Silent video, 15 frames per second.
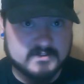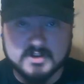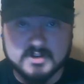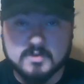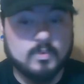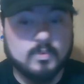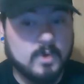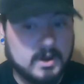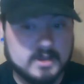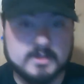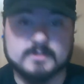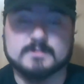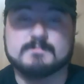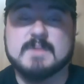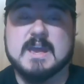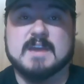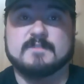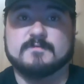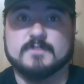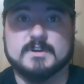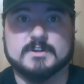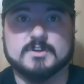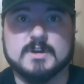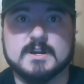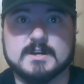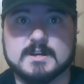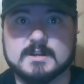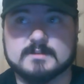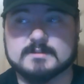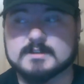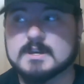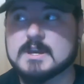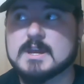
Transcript: single one of those bad free trade deals.